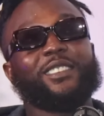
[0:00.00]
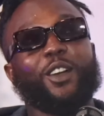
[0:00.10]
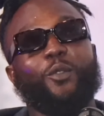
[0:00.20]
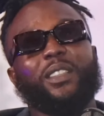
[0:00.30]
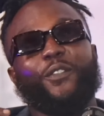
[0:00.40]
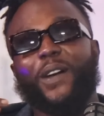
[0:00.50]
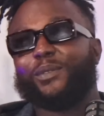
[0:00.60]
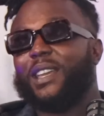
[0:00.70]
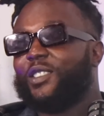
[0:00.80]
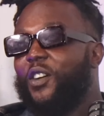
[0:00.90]
So what the fuck
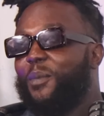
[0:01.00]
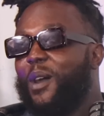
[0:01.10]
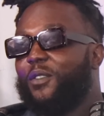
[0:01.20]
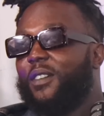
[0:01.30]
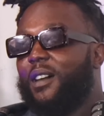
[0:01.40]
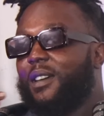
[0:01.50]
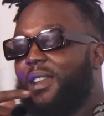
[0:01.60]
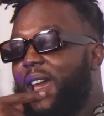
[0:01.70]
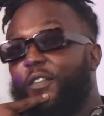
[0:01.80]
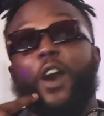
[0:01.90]
was I talking about? Uh,
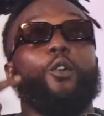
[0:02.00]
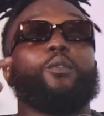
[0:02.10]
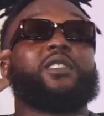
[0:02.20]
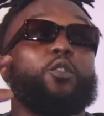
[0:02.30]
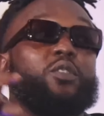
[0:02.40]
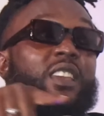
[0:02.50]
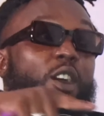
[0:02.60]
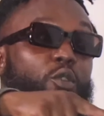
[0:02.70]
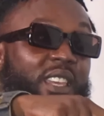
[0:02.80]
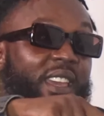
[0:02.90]
Vlad. Oh, so
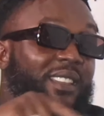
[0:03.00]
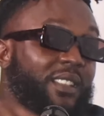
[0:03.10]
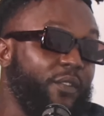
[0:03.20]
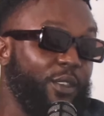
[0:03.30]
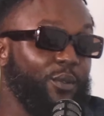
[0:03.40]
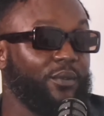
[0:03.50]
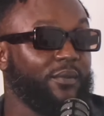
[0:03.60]
Ne-Yo was getting interviewed.